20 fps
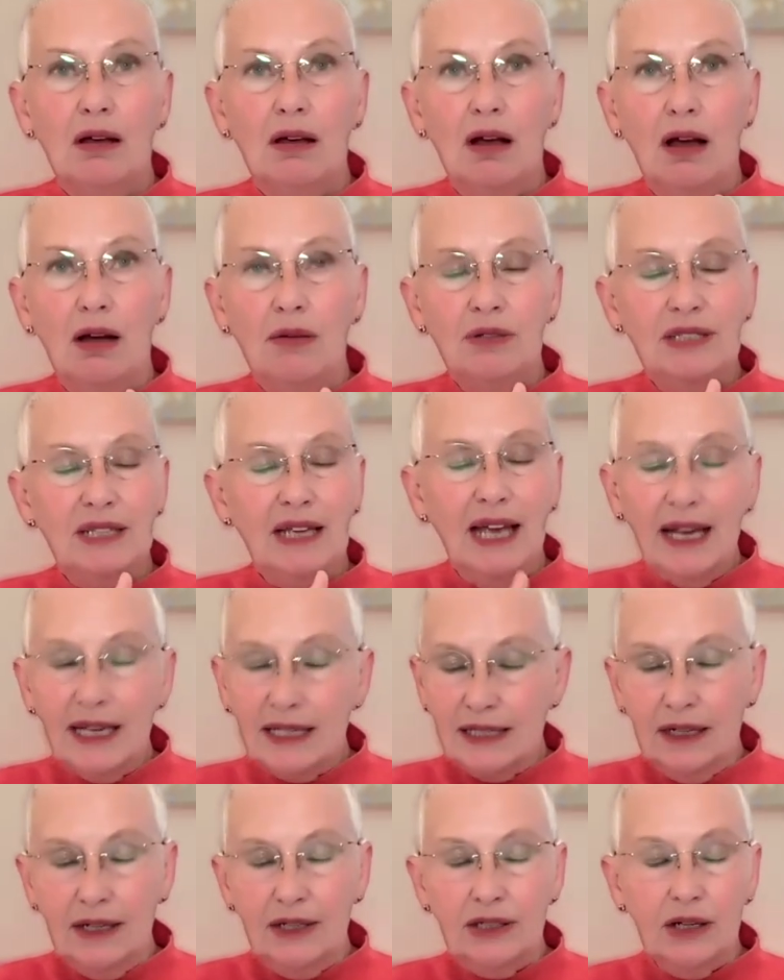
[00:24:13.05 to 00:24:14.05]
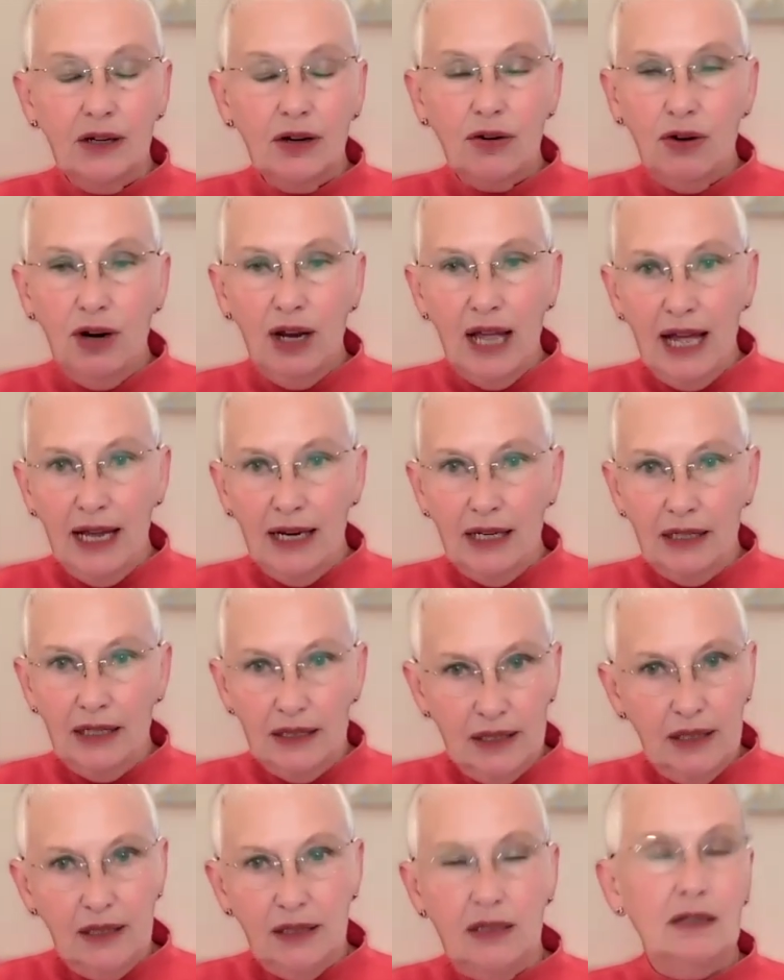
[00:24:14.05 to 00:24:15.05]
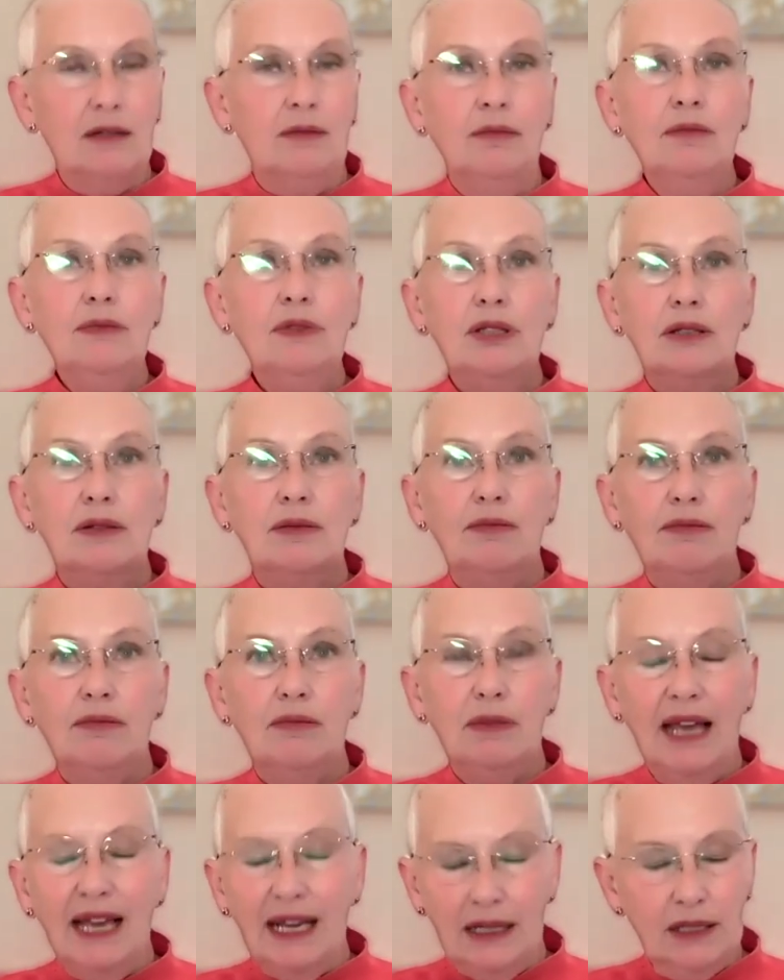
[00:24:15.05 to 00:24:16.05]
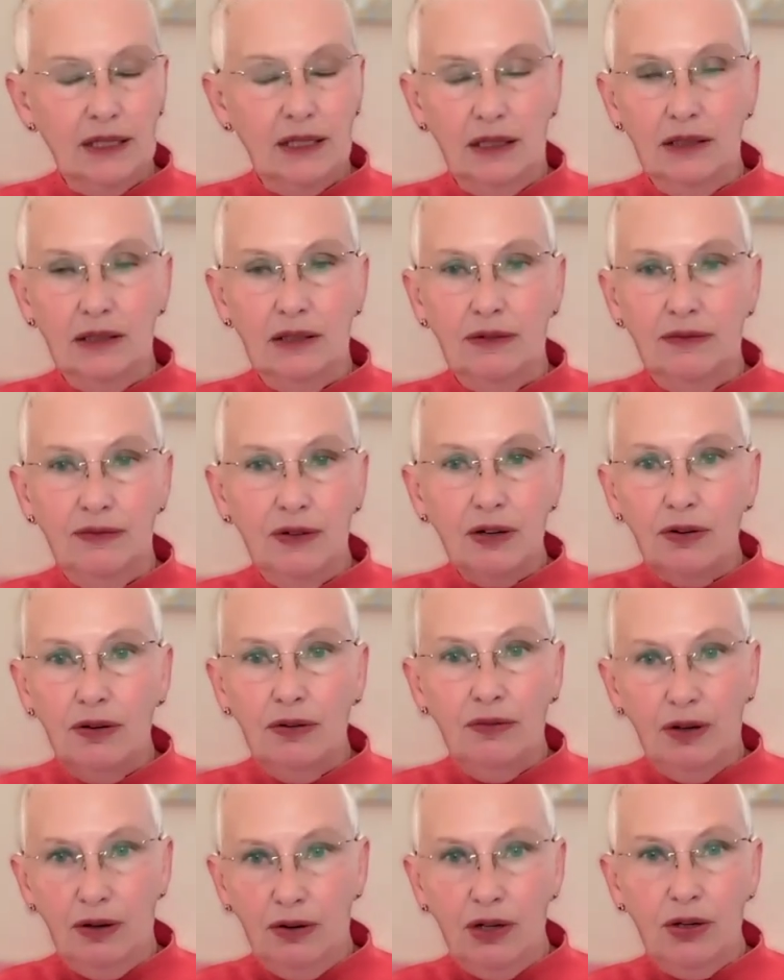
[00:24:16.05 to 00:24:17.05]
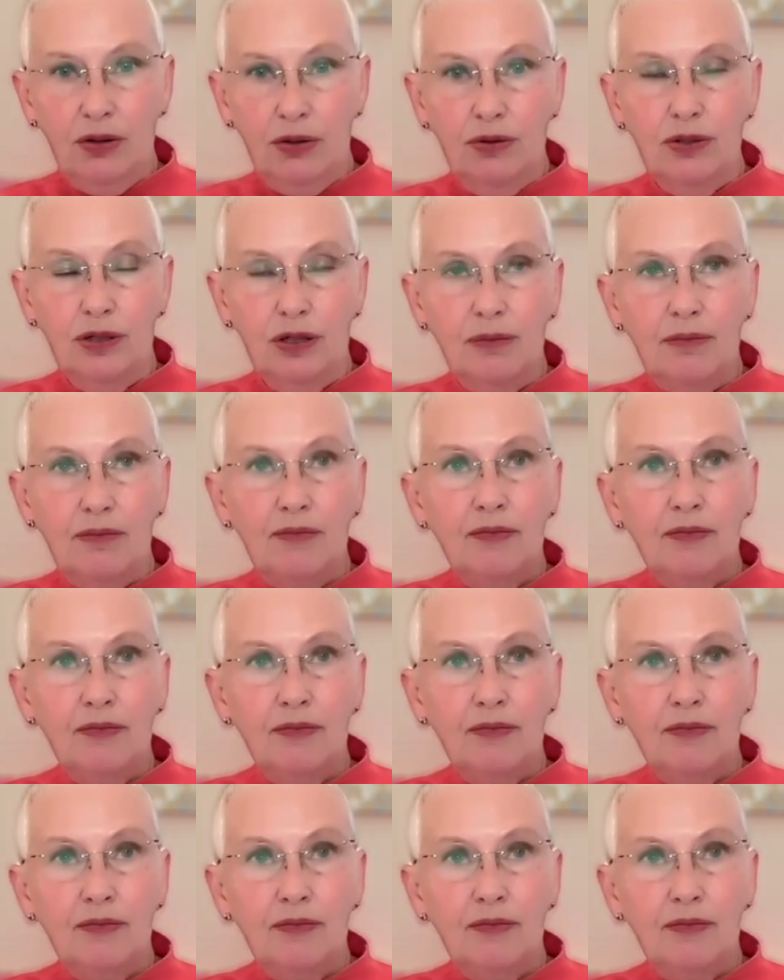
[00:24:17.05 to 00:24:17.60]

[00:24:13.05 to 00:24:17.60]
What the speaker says: I was excellent at creating systems, excellent, very, very good.